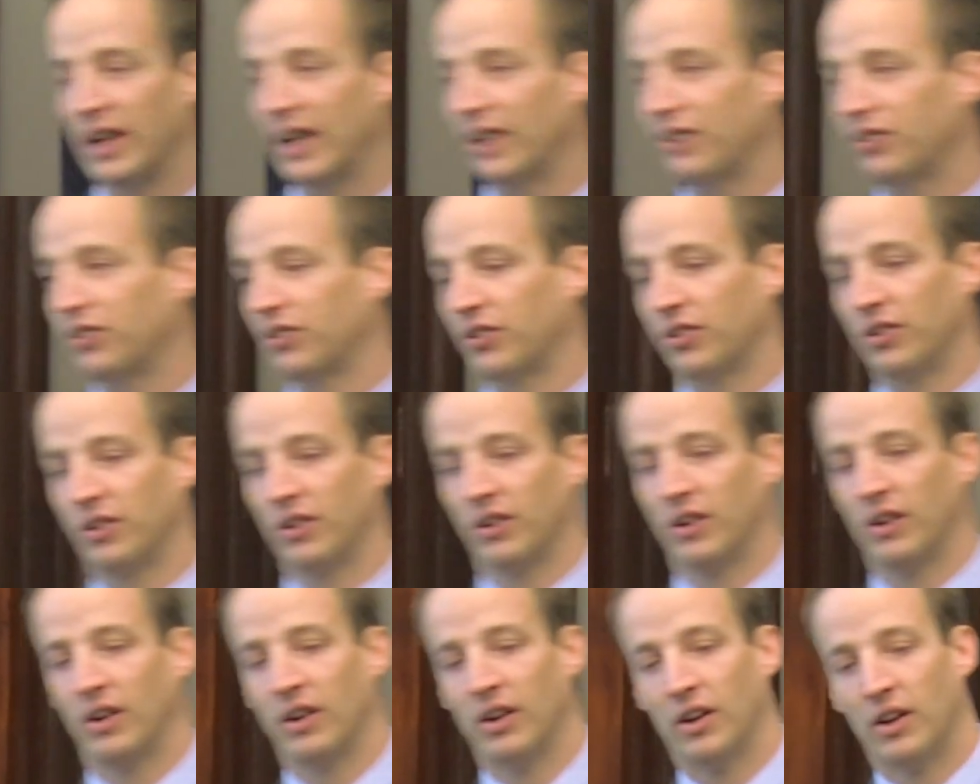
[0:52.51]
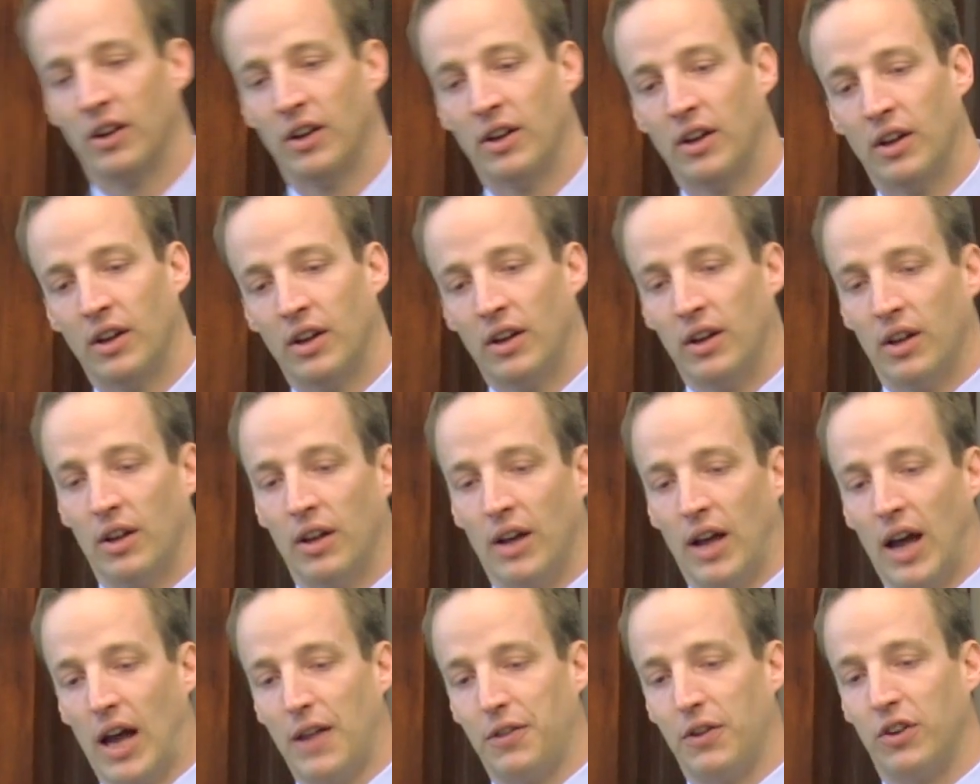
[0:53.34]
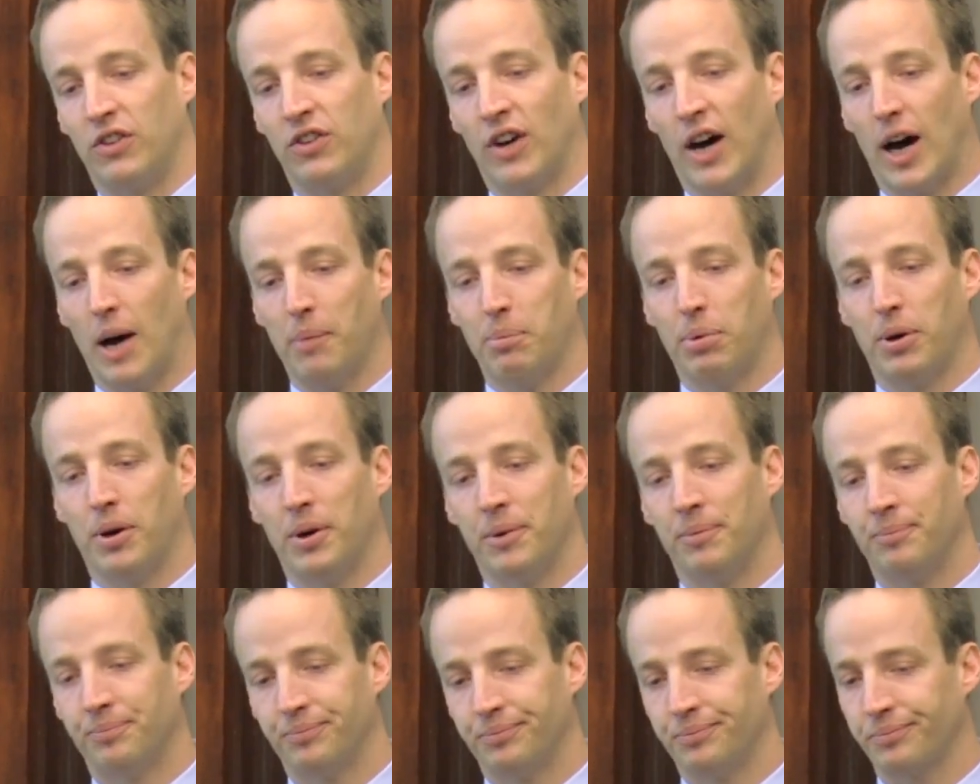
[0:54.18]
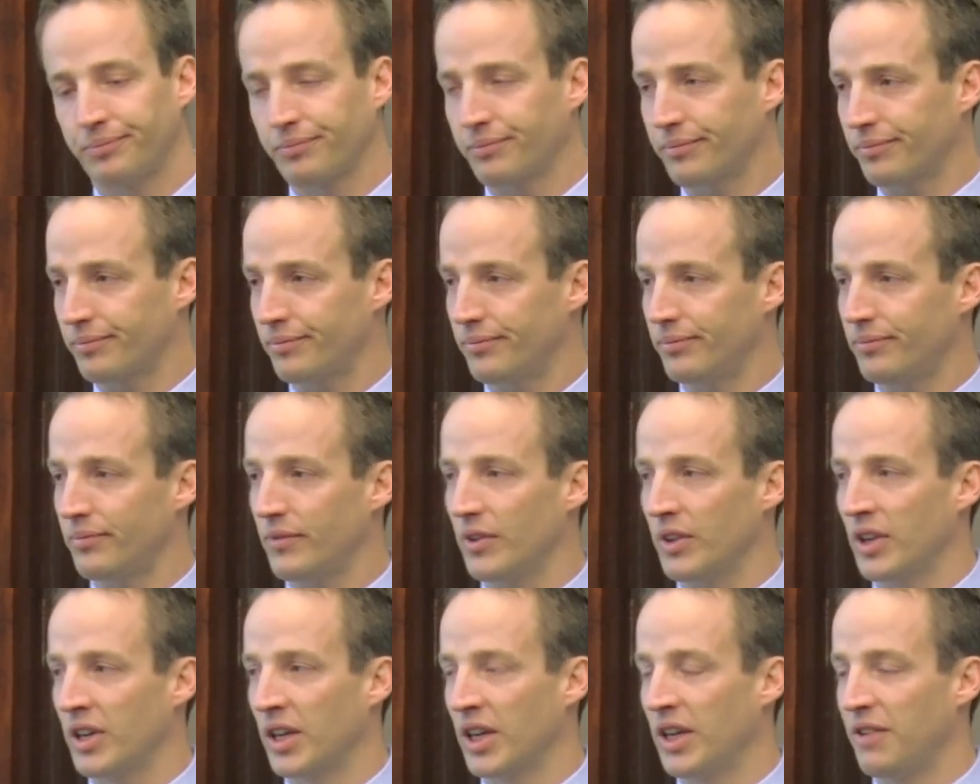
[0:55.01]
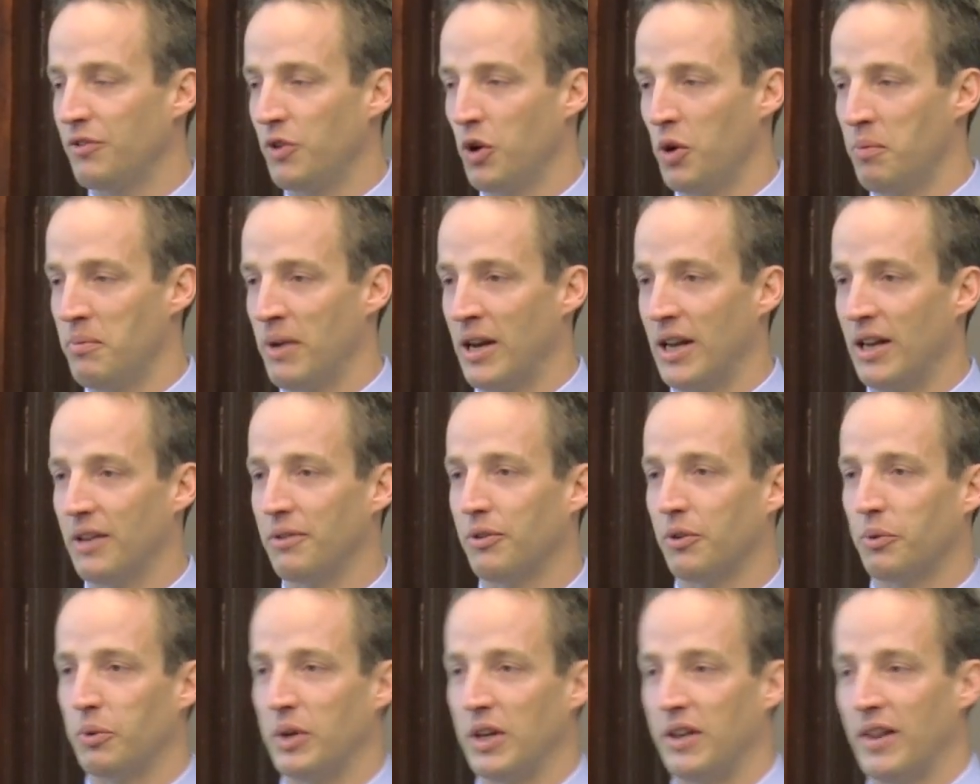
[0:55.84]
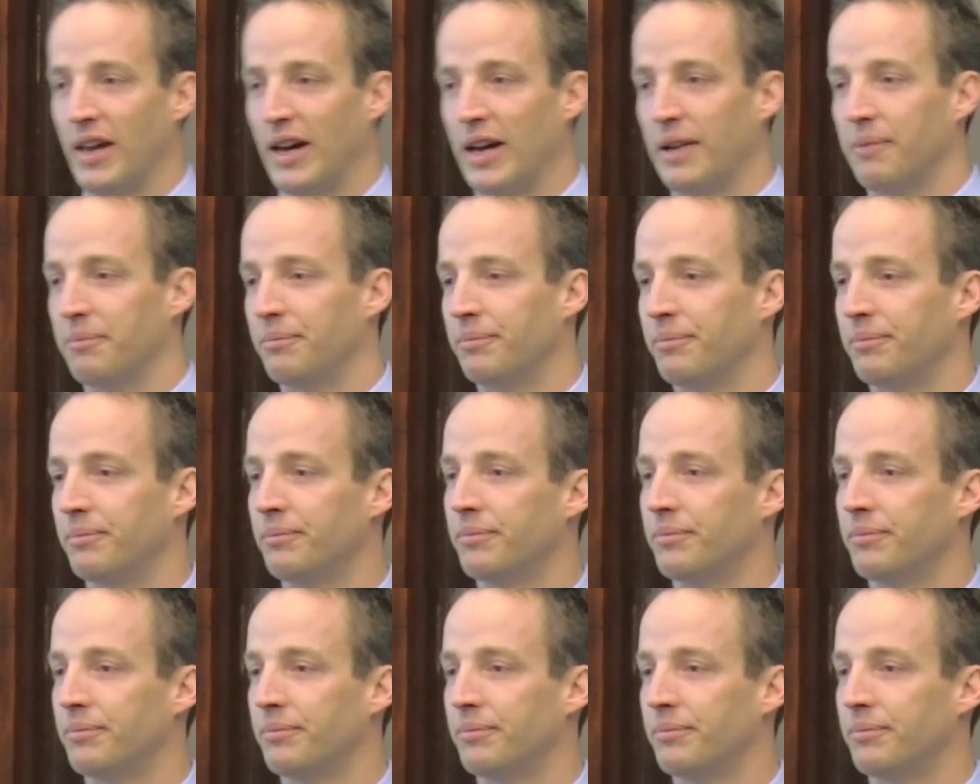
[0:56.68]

that's at the top. I'll give you a minute to read that.